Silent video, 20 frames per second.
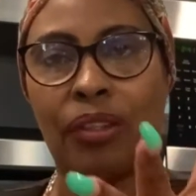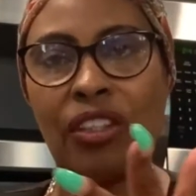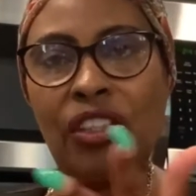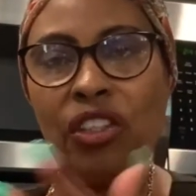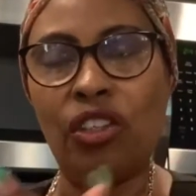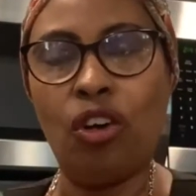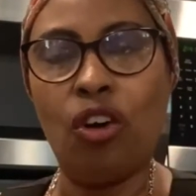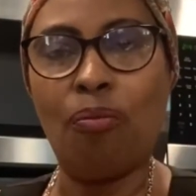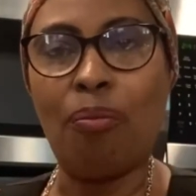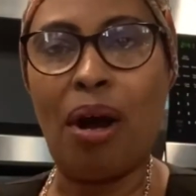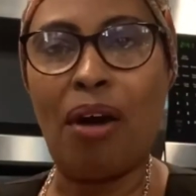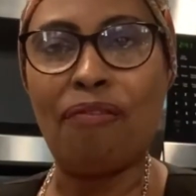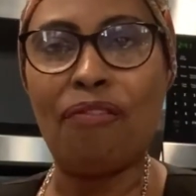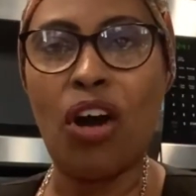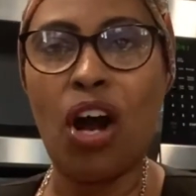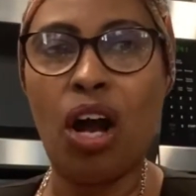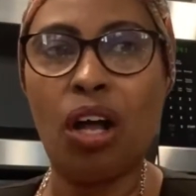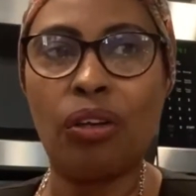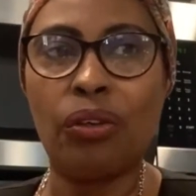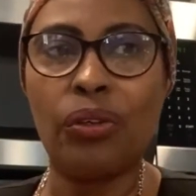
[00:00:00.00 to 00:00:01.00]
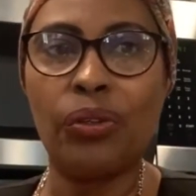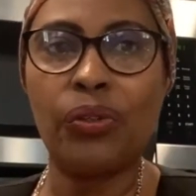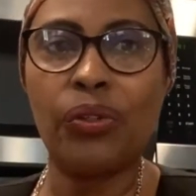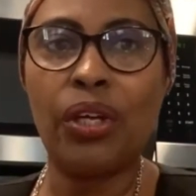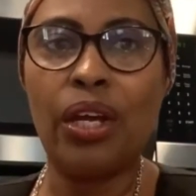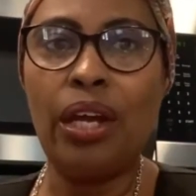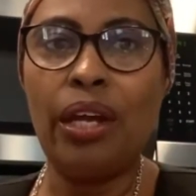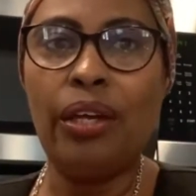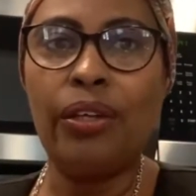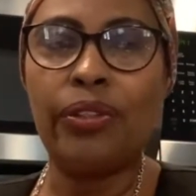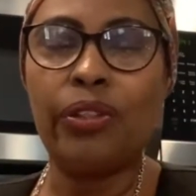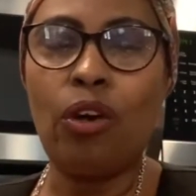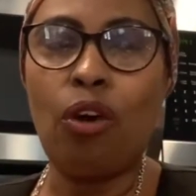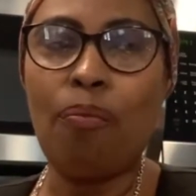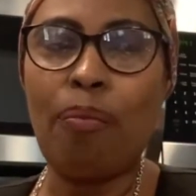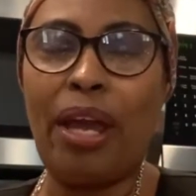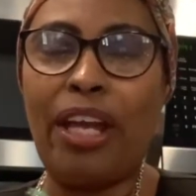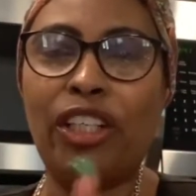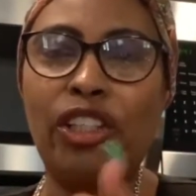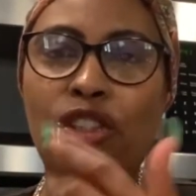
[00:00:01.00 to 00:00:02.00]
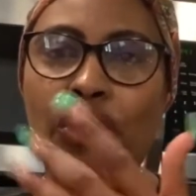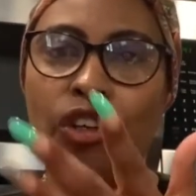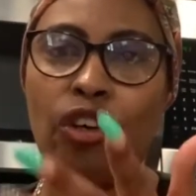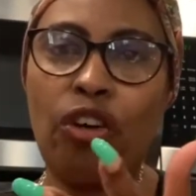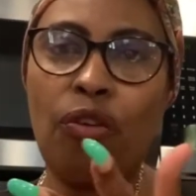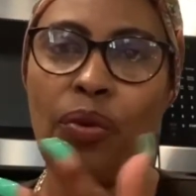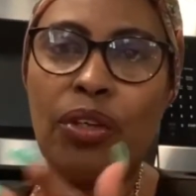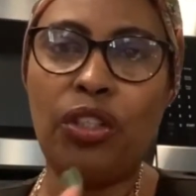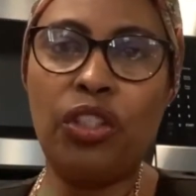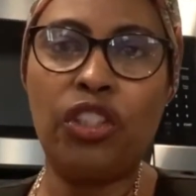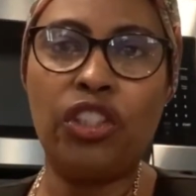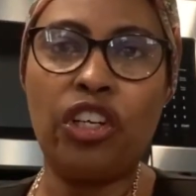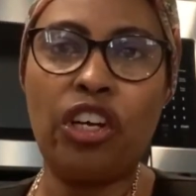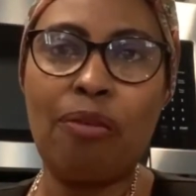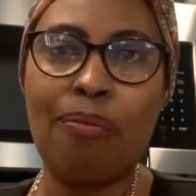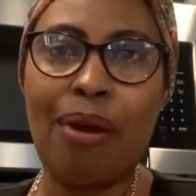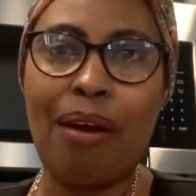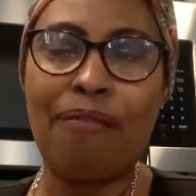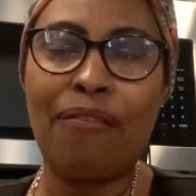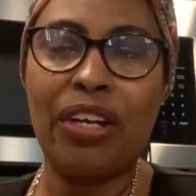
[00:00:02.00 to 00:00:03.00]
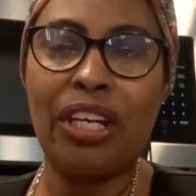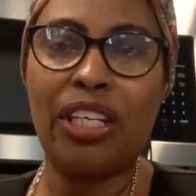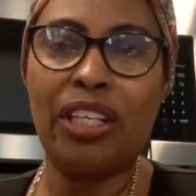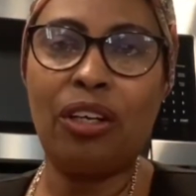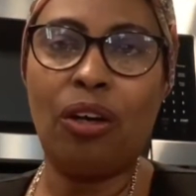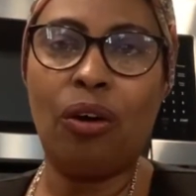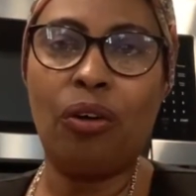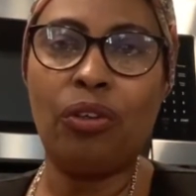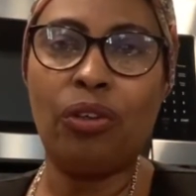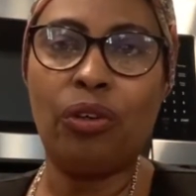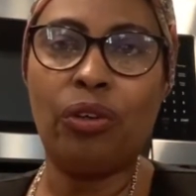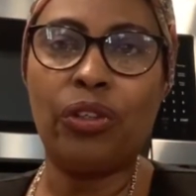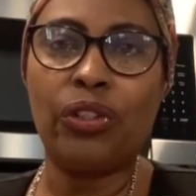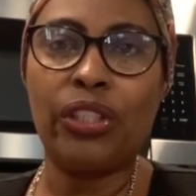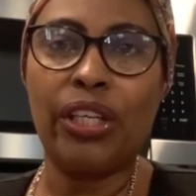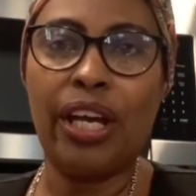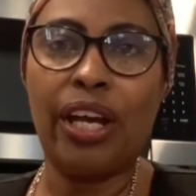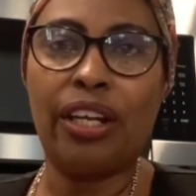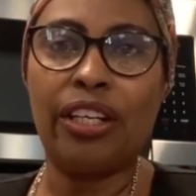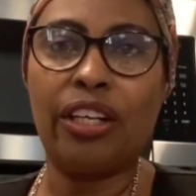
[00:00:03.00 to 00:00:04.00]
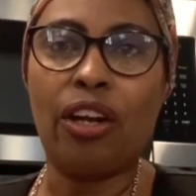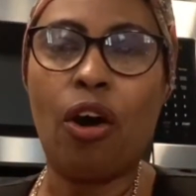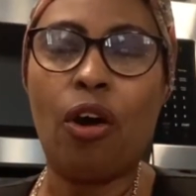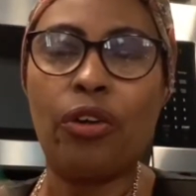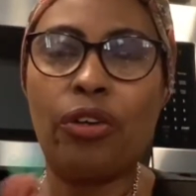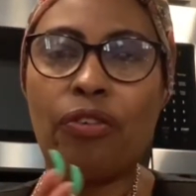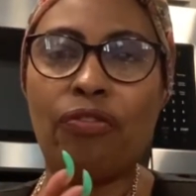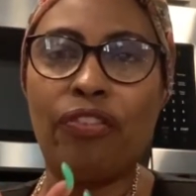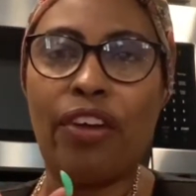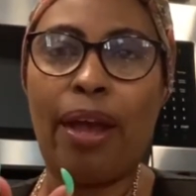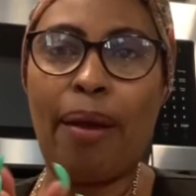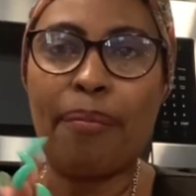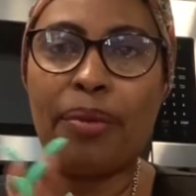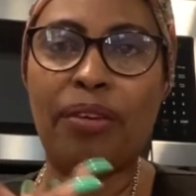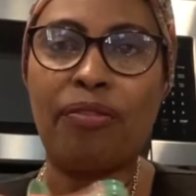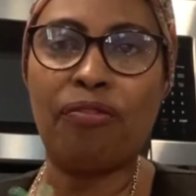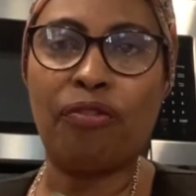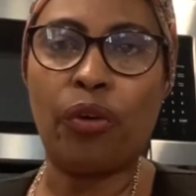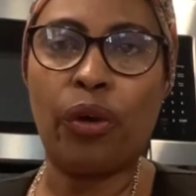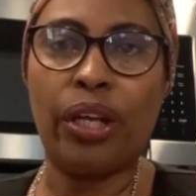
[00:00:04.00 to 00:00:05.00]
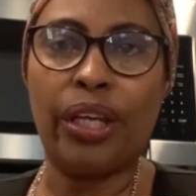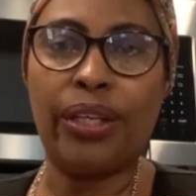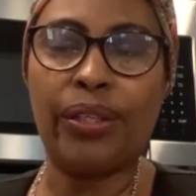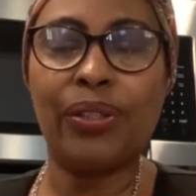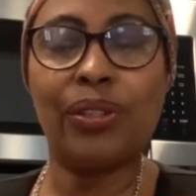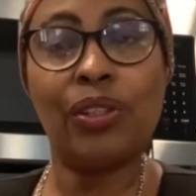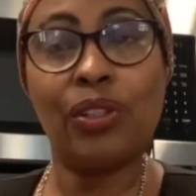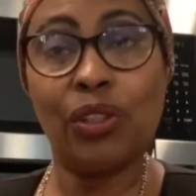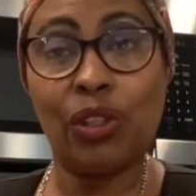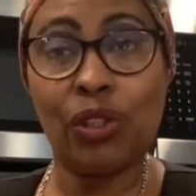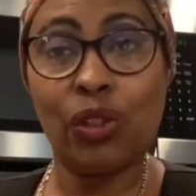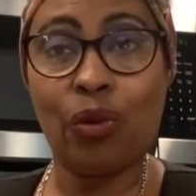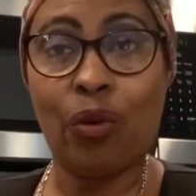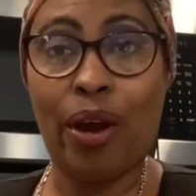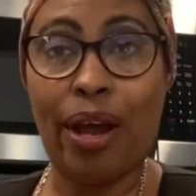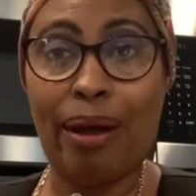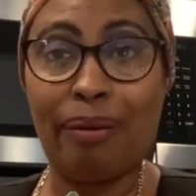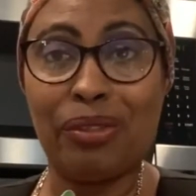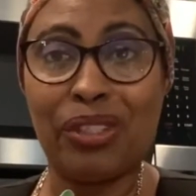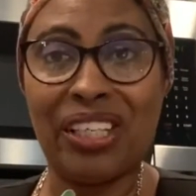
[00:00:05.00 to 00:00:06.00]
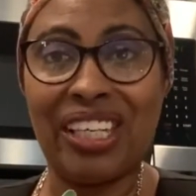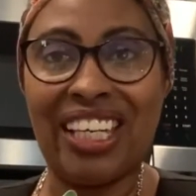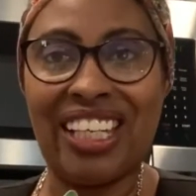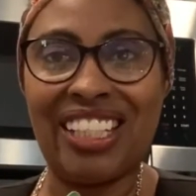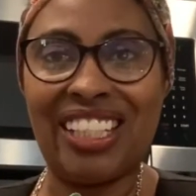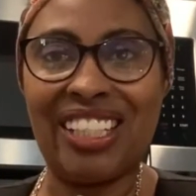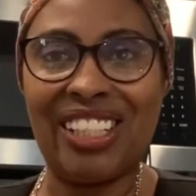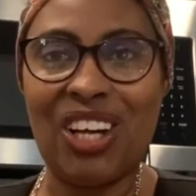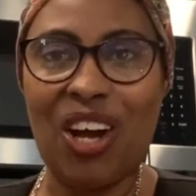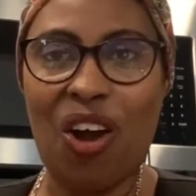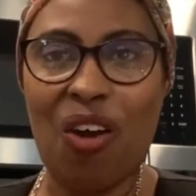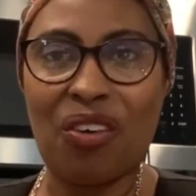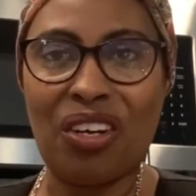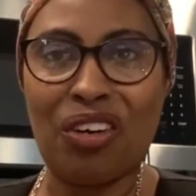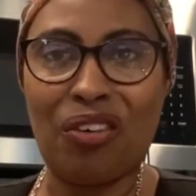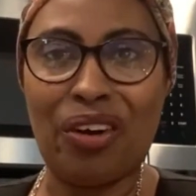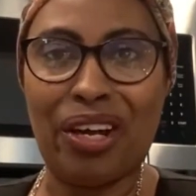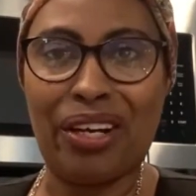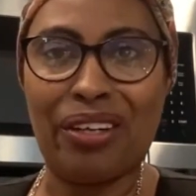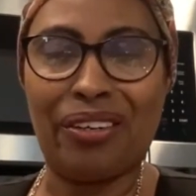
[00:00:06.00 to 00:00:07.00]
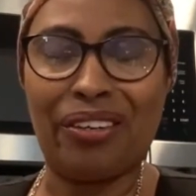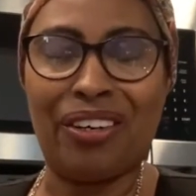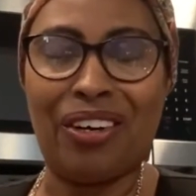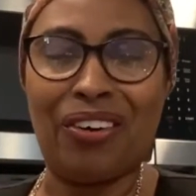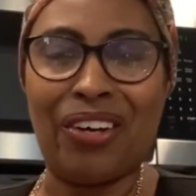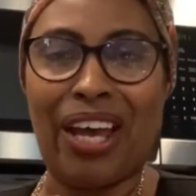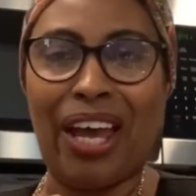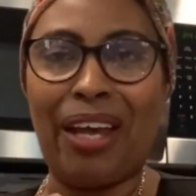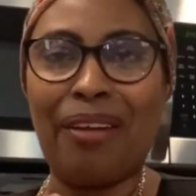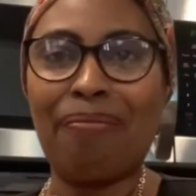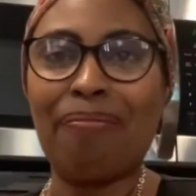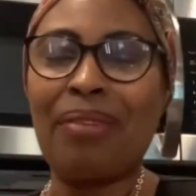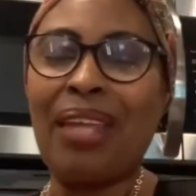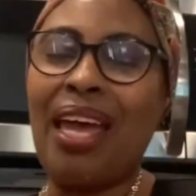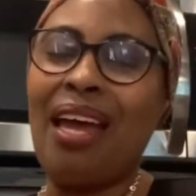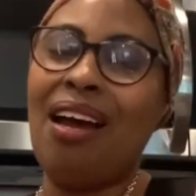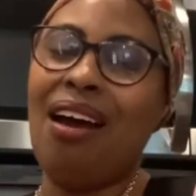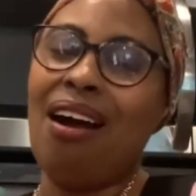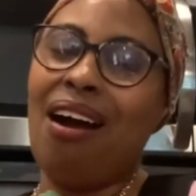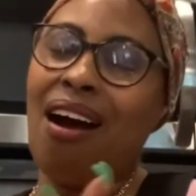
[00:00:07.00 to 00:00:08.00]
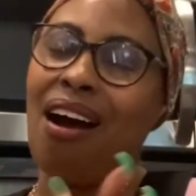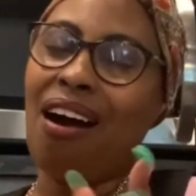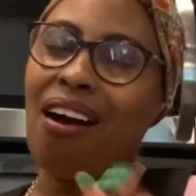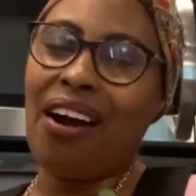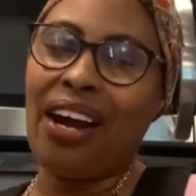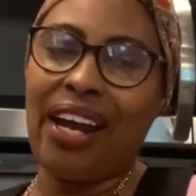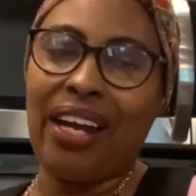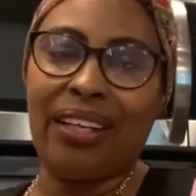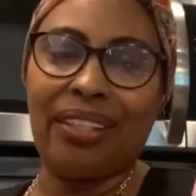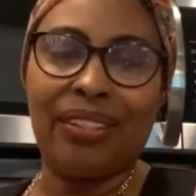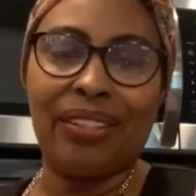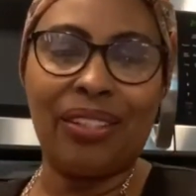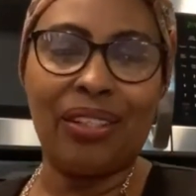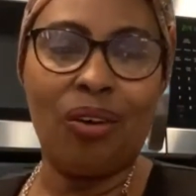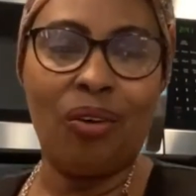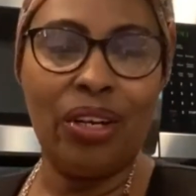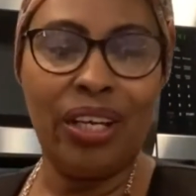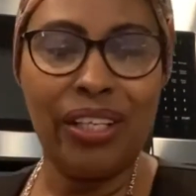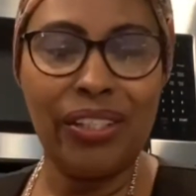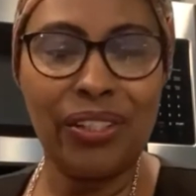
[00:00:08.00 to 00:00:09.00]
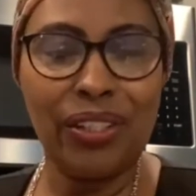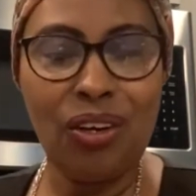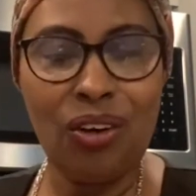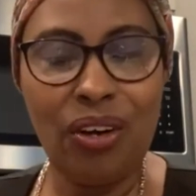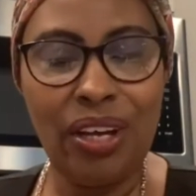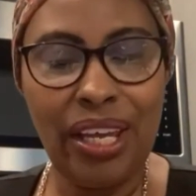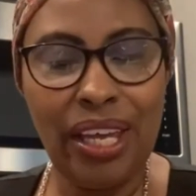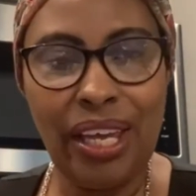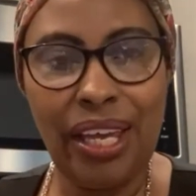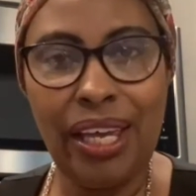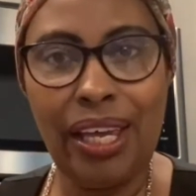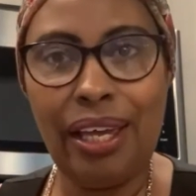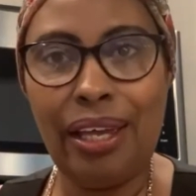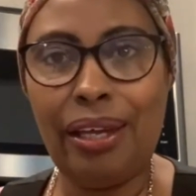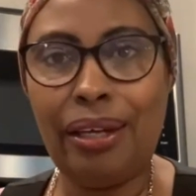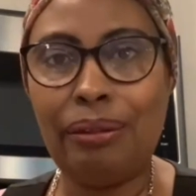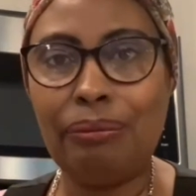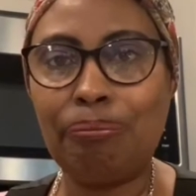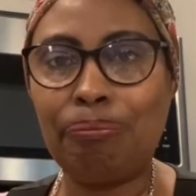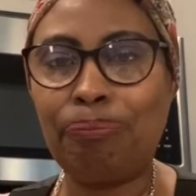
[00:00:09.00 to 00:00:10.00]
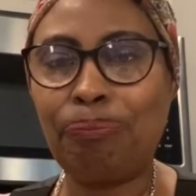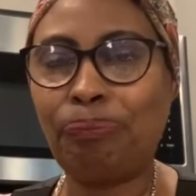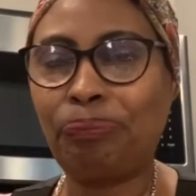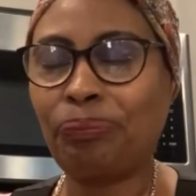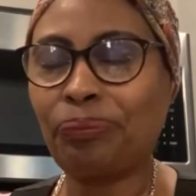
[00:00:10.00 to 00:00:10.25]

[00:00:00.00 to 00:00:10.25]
you know, my followers. So make sure when you share my video, you're telling all your family and friends to subscribe to Kitchen Talk with Brown. okay? All right, so let's go ahead